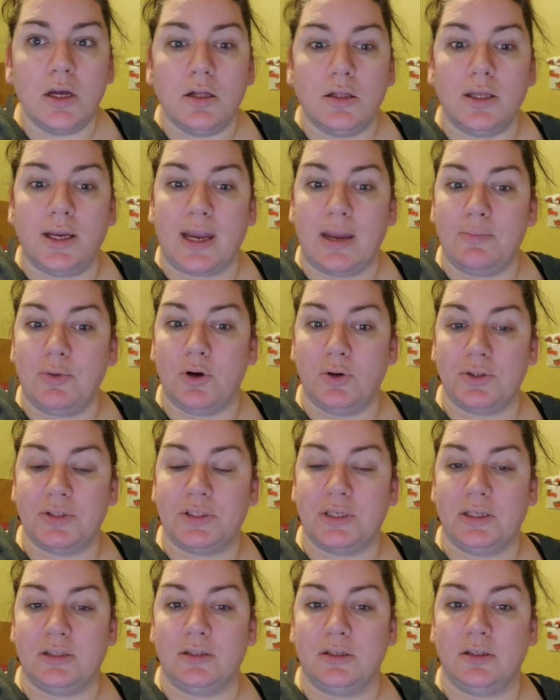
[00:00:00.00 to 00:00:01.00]
Like, I
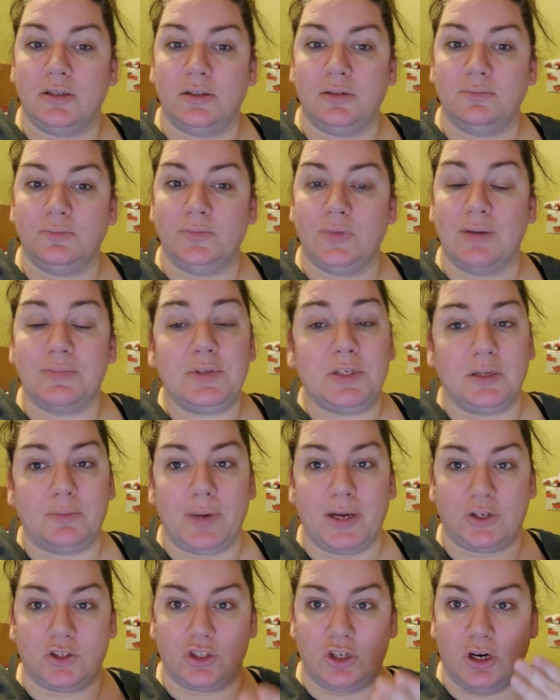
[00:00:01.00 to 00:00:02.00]
posted the lipstick
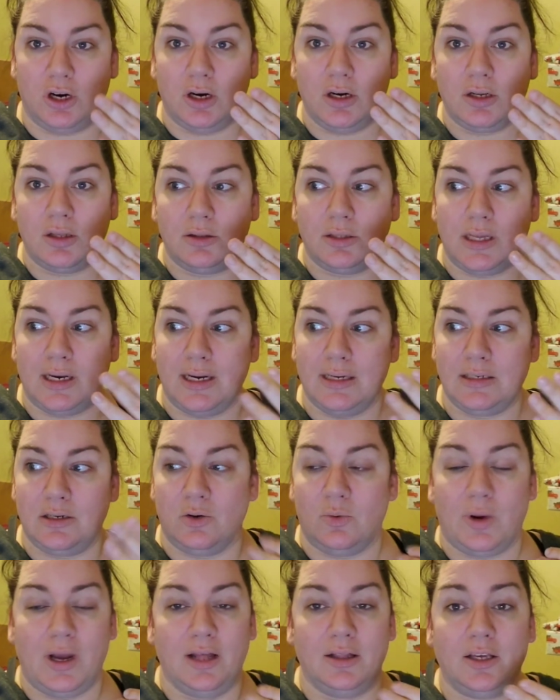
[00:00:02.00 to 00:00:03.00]
picture that I did
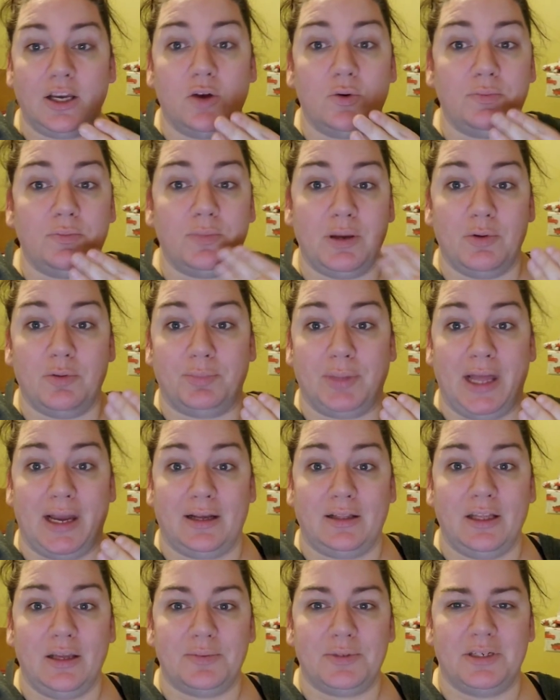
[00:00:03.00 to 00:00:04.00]
a while ago with me with
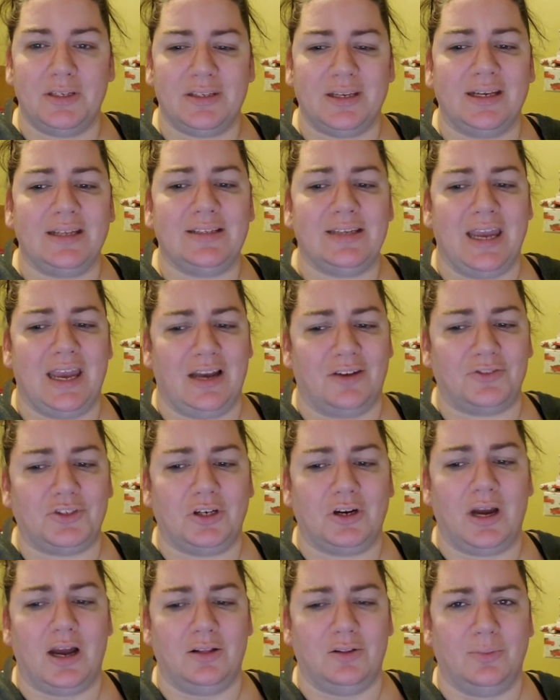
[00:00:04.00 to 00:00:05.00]
black lips. And he's like, it's
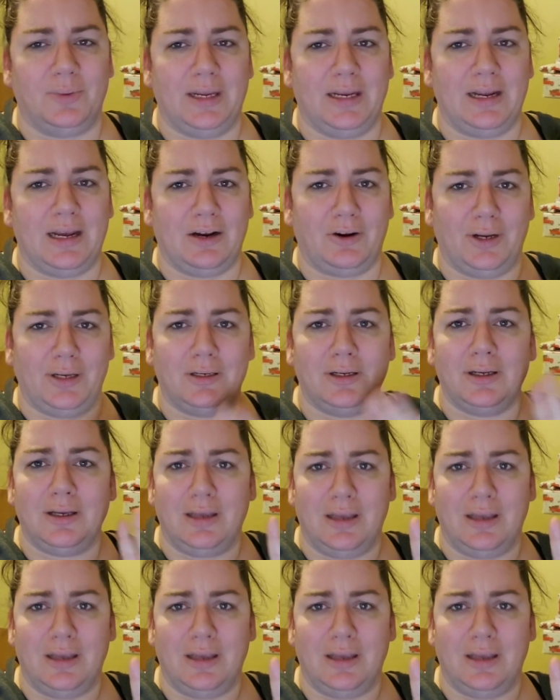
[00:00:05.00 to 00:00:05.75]
after Halloween, Erin.